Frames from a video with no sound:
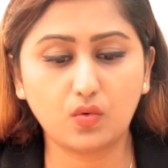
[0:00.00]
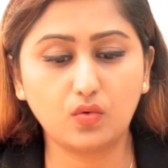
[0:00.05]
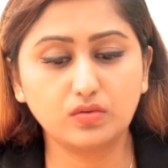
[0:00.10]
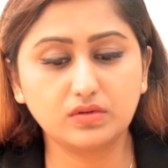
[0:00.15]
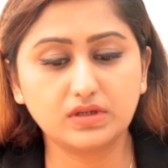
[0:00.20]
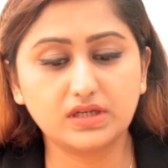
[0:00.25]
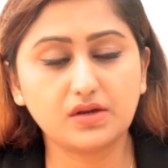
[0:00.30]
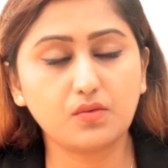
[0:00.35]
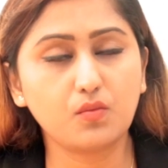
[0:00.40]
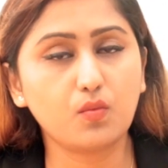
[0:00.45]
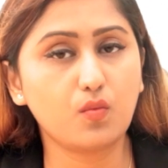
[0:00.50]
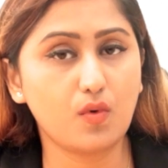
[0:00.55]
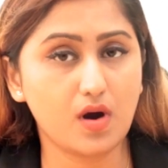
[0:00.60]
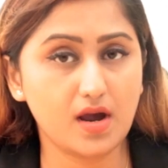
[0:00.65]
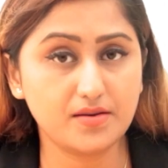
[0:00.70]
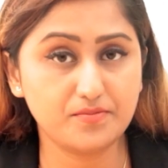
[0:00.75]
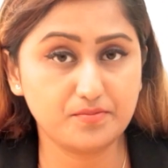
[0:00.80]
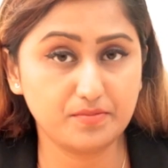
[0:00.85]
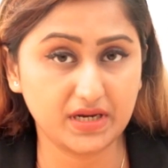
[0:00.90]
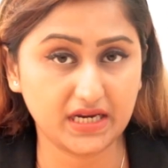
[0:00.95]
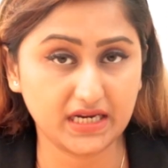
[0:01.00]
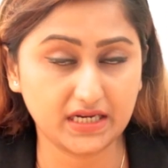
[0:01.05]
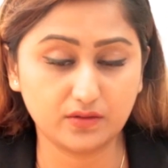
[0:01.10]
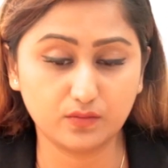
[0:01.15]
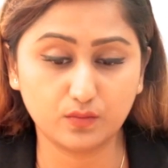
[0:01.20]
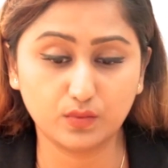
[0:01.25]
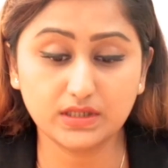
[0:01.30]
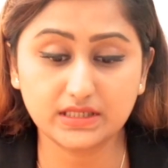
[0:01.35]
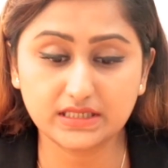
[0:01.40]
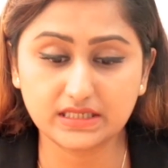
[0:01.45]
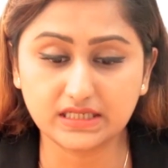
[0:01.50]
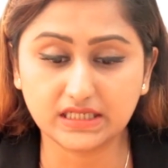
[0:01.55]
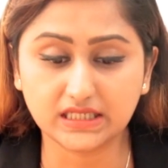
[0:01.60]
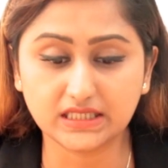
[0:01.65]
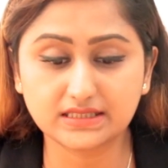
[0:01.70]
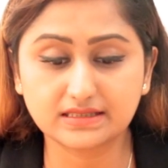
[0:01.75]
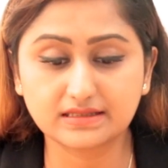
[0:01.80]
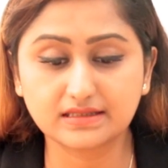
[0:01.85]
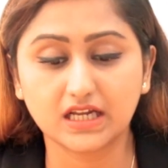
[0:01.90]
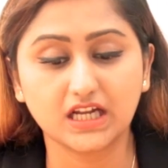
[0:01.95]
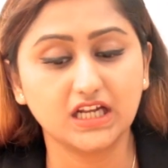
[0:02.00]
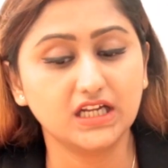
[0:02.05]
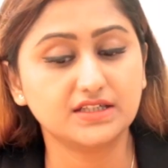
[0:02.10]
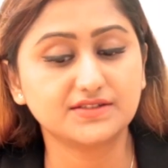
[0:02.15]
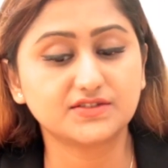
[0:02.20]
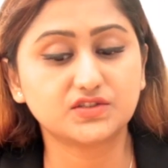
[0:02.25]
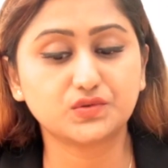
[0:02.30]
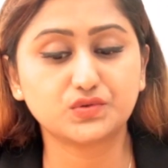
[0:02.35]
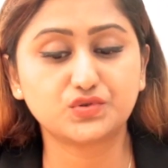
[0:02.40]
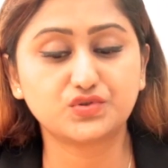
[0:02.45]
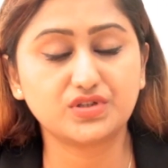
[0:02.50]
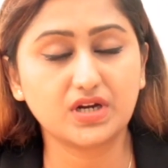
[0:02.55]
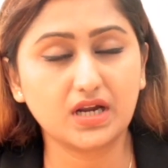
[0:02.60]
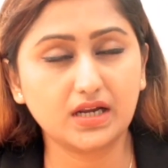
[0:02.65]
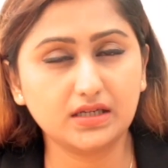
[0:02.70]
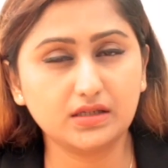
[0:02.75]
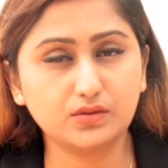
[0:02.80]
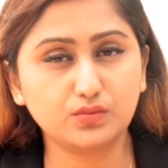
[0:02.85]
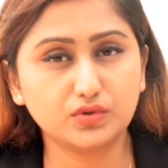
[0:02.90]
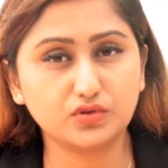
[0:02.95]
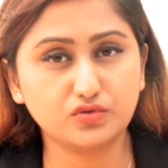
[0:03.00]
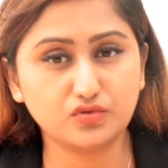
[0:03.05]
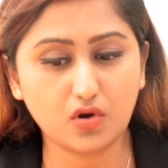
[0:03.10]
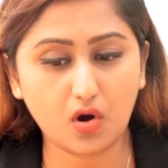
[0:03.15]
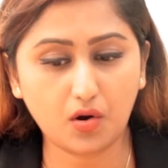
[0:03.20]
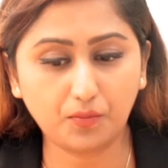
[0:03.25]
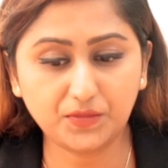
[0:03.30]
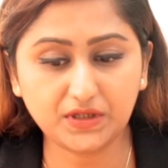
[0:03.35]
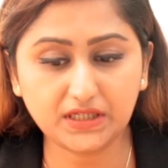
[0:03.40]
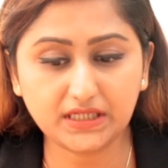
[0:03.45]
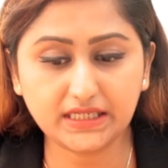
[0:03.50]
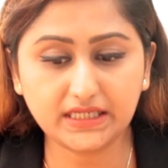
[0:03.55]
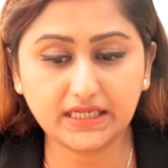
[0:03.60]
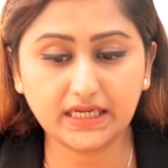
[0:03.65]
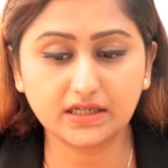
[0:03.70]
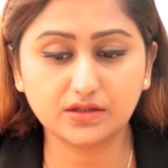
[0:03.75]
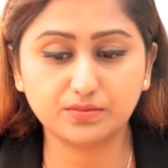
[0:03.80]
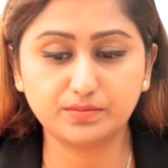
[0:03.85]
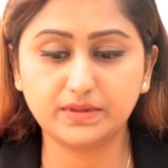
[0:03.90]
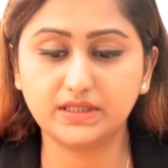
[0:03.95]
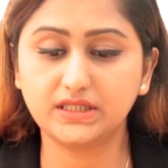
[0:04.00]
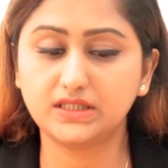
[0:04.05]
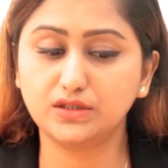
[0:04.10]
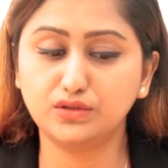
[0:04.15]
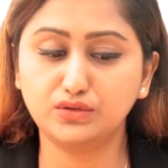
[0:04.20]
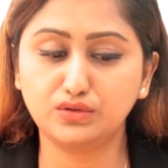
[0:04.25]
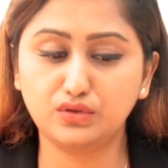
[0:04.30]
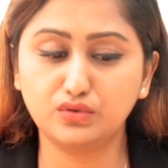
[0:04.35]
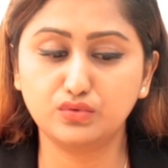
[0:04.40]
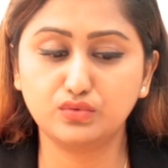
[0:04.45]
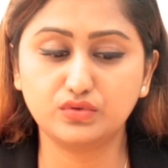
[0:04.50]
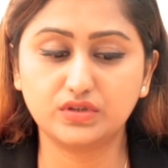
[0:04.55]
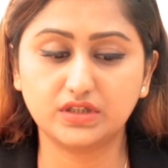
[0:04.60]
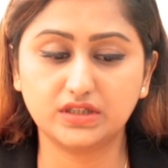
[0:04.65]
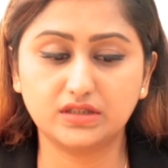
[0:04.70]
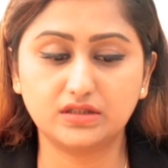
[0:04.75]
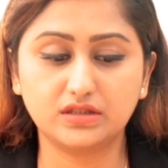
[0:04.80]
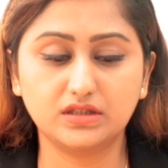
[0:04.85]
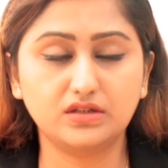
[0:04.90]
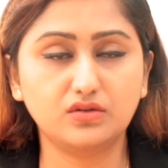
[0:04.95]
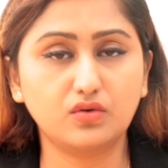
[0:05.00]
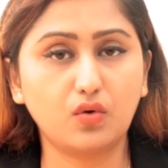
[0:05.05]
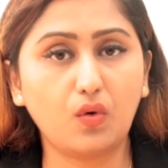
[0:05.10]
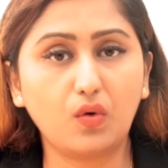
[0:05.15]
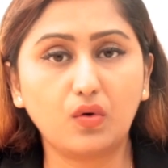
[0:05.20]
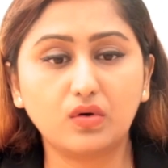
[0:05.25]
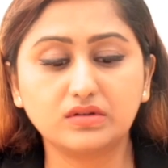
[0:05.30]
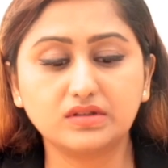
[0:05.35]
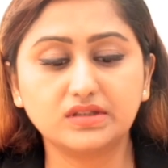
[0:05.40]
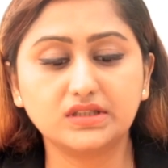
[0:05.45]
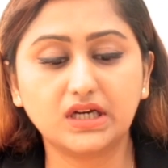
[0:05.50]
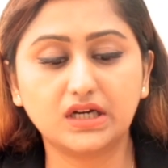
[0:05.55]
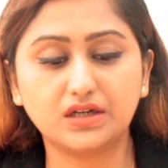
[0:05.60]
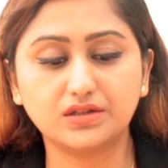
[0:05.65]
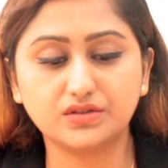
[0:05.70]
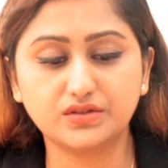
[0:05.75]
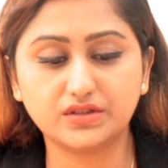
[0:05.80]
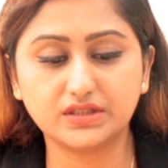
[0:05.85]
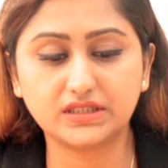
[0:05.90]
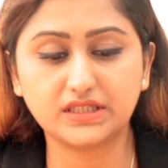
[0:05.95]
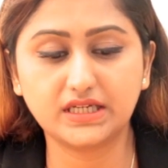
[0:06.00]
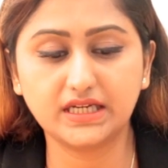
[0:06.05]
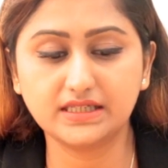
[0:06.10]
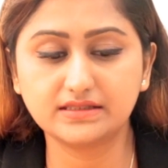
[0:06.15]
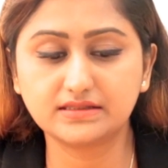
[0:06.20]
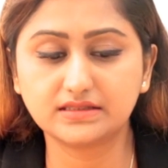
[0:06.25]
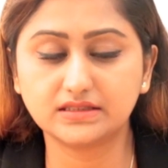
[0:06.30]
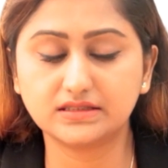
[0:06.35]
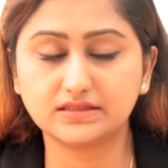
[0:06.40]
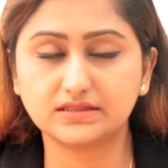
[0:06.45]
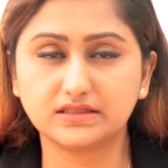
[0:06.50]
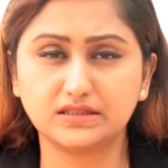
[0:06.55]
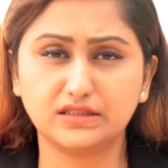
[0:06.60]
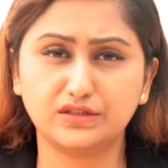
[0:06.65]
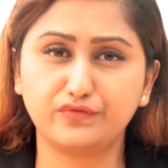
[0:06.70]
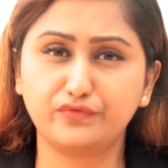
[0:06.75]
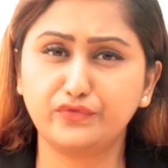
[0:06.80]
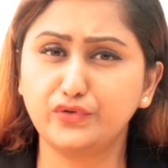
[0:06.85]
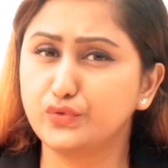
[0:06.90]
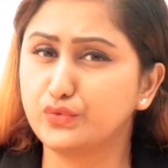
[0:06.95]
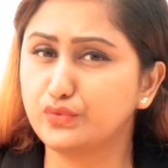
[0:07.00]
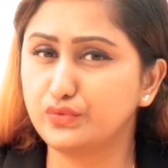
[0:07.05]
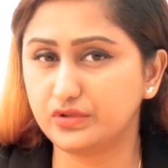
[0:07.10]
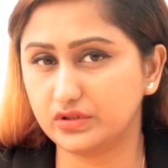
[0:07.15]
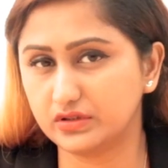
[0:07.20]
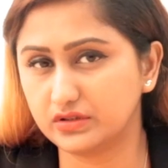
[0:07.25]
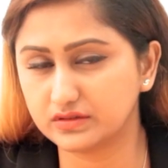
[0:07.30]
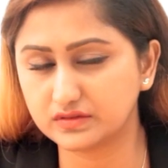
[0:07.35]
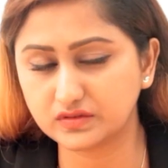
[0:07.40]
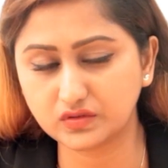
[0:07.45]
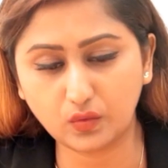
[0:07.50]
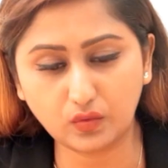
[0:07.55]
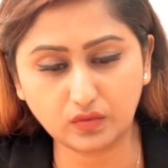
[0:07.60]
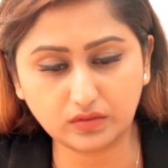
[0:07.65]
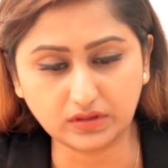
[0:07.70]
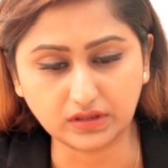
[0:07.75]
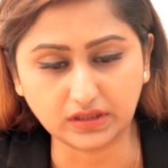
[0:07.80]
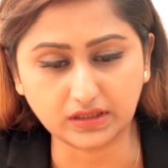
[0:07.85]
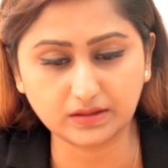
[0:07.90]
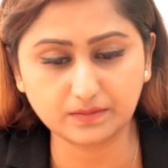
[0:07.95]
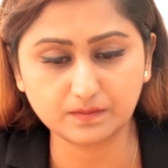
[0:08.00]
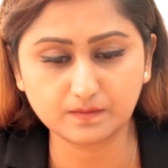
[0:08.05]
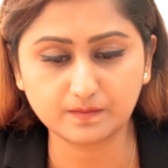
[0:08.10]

only one main witness, so trial would normally be concluded in all the 100 cases in a few years only.